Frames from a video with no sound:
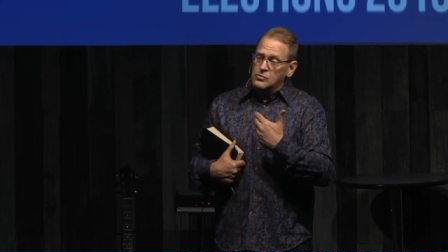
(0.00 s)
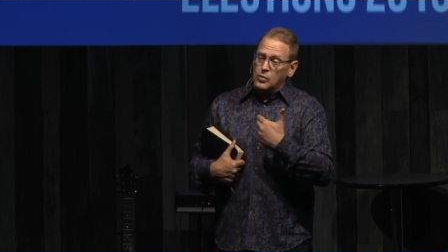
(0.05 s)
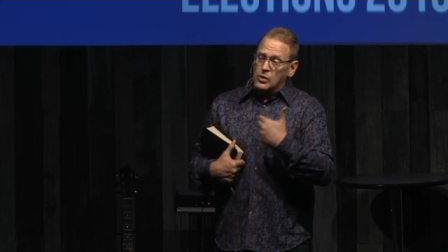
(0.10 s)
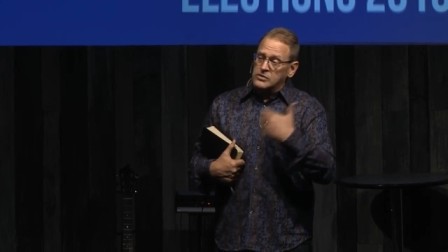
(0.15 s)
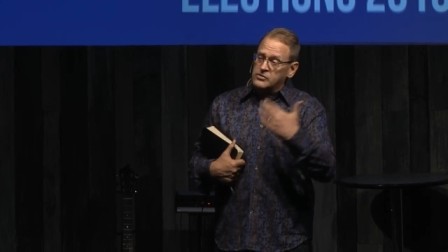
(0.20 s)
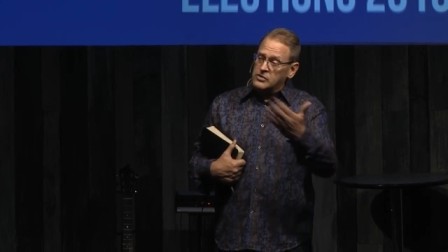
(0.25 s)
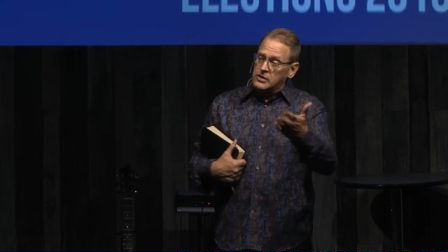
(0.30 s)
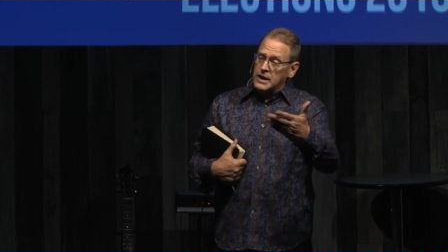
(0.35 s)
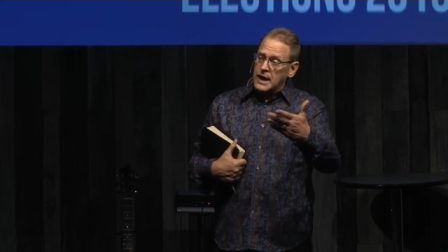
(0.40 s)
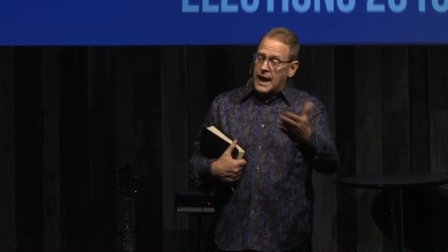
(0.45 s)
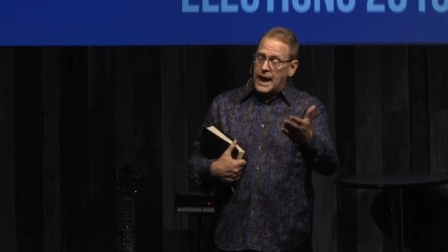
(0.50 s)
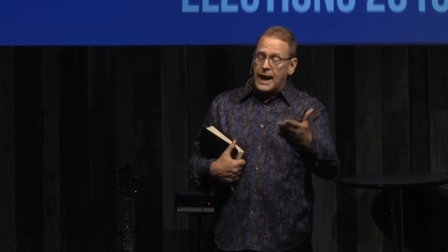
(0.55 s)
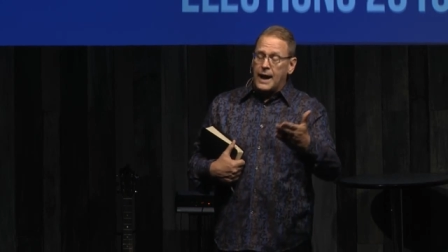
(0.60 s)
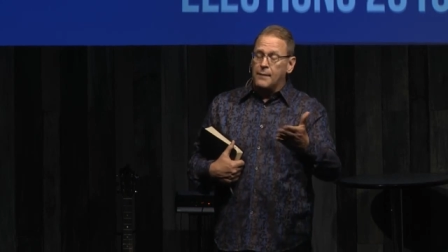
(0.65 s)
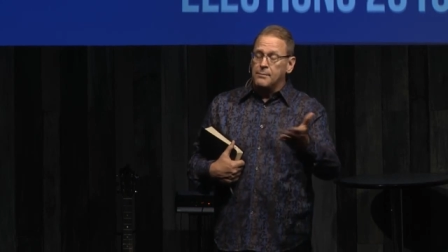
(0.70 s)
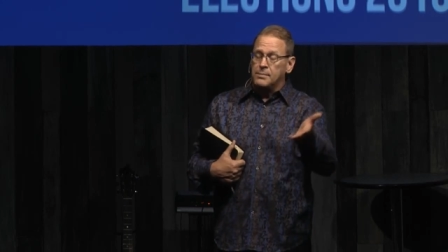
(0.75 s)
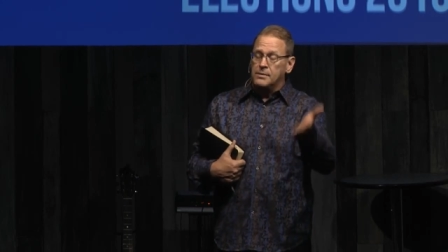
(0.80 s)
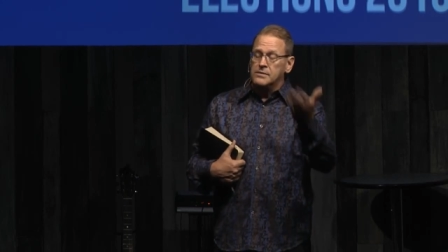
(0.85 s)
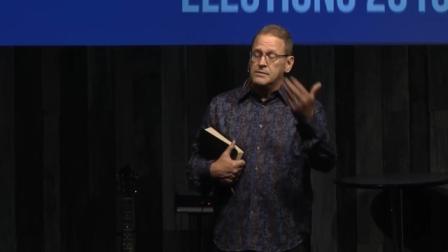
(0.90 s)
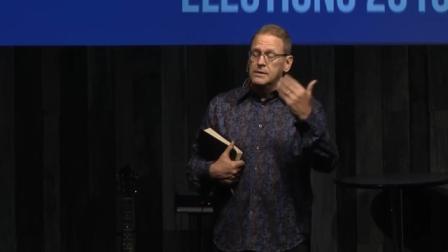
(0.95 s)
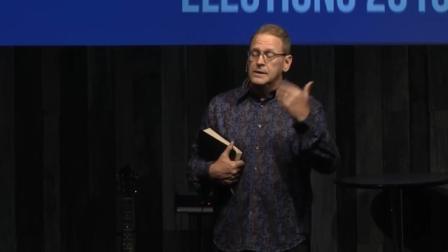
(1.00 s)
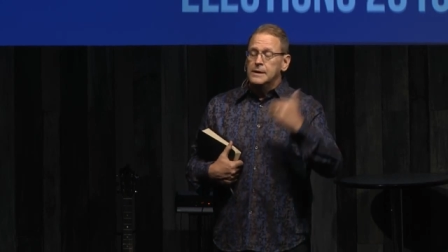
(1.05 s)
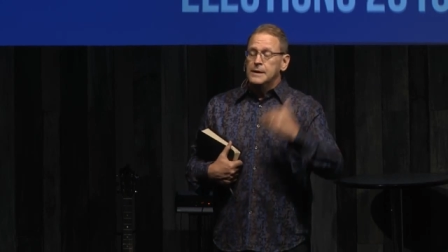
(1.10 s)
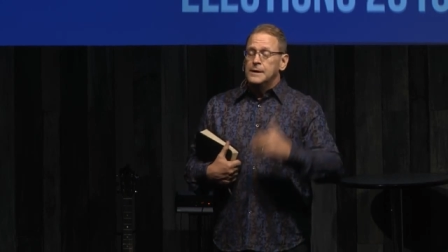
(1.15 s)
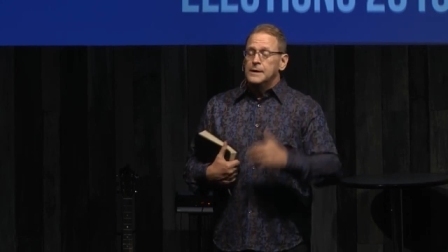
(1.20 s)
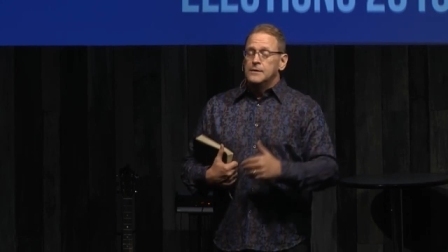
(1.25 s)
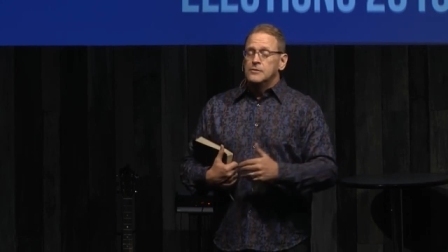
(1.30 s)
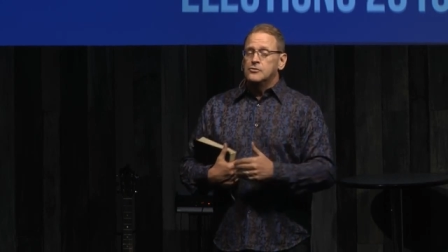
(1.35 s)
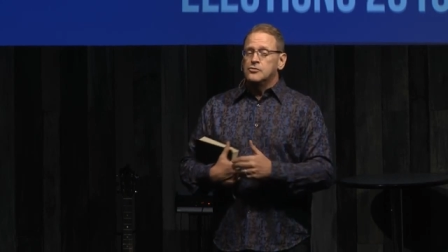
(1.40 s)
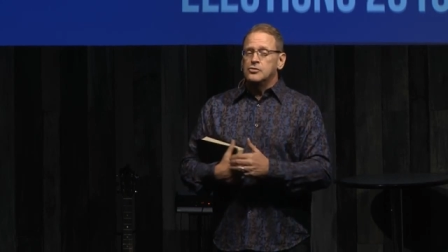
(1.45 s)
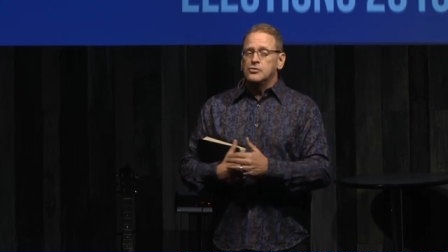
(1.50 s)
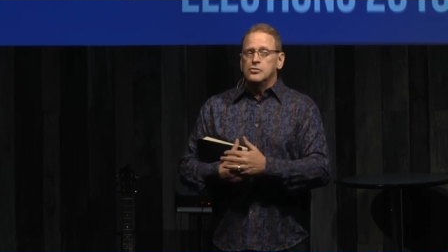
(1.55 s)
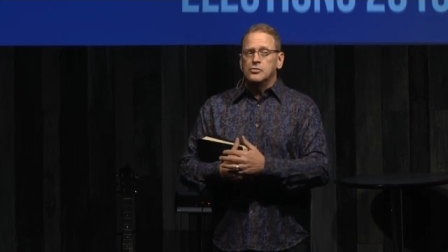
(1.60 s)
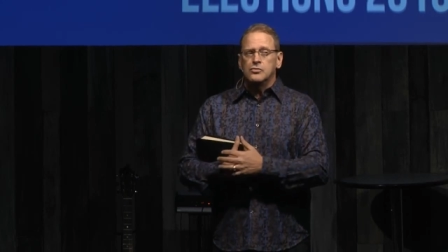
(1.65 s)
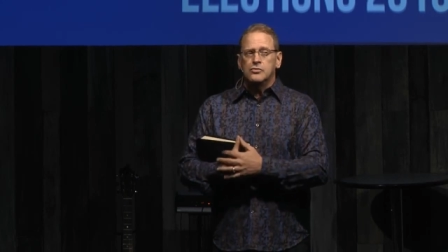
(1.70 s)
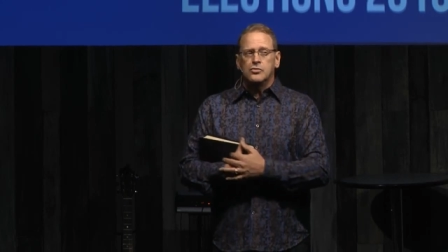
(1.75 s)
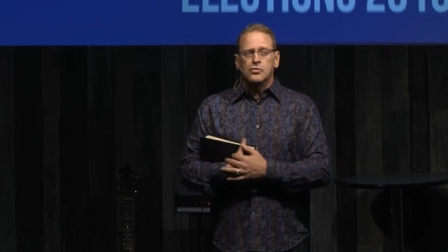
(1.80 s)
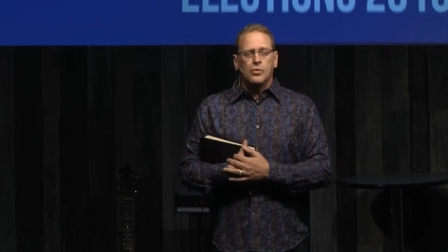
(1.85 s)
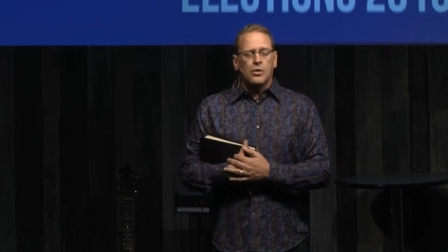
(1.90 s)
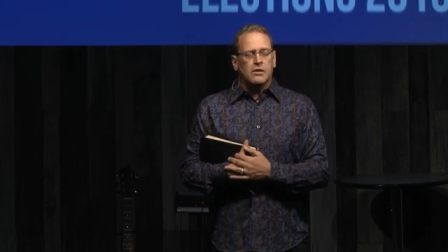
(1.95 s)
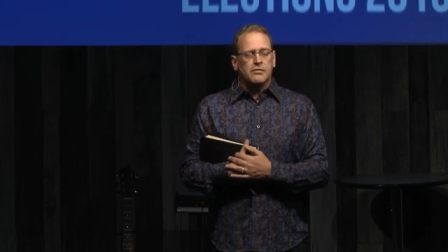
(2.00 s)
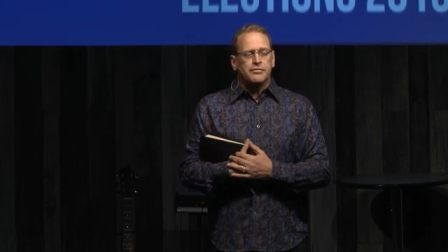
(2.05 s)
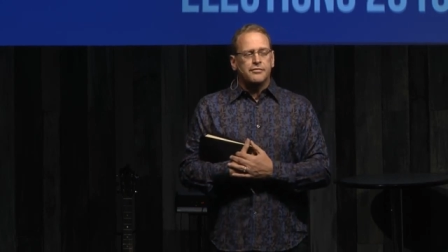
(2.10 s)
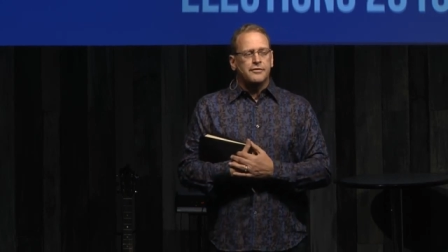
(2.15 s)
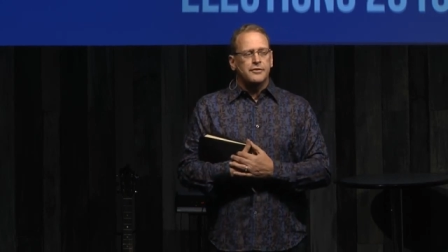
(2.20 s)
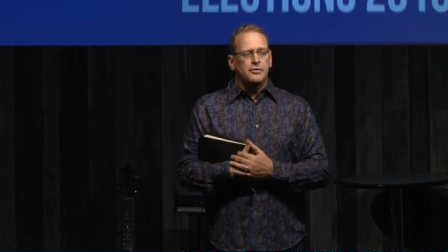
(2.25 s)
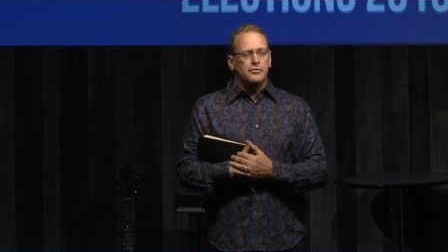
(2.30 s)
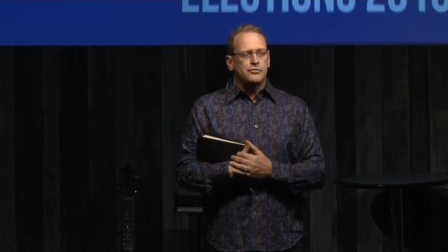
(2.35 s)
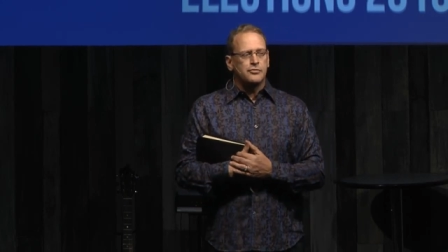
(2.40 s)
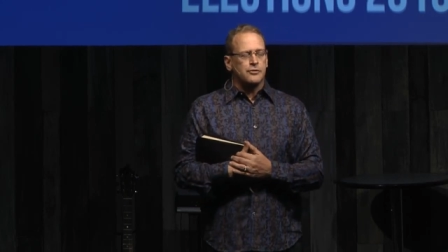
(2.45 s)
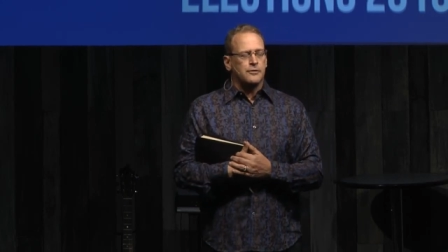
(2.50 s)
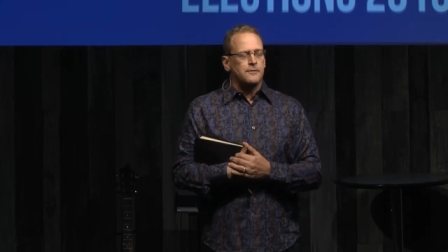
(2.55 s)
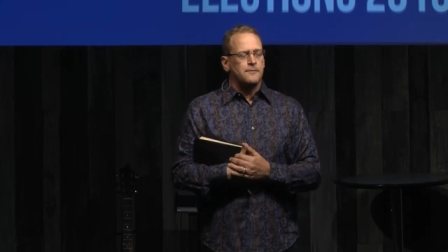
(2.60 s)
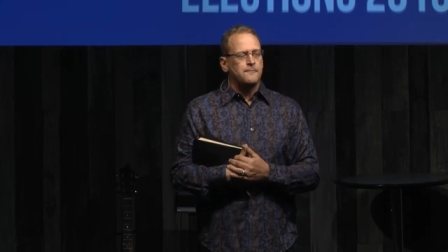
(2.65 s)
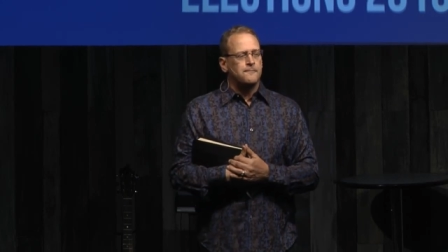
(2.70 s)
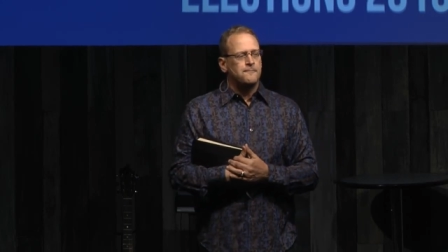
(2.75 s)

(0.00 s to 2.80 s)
what's going to happen to, to our future?